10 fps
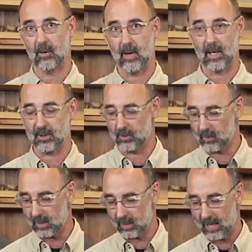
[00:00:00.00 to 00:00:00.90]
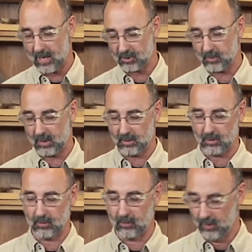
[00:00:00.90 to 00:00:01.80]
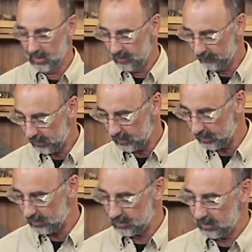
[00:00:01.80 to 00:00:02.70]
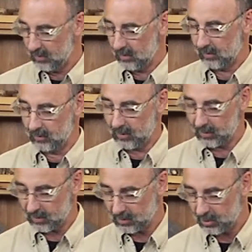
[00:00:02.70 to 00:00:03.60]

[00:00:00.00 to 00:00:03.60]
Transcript: correction. What it allows me to do is look at the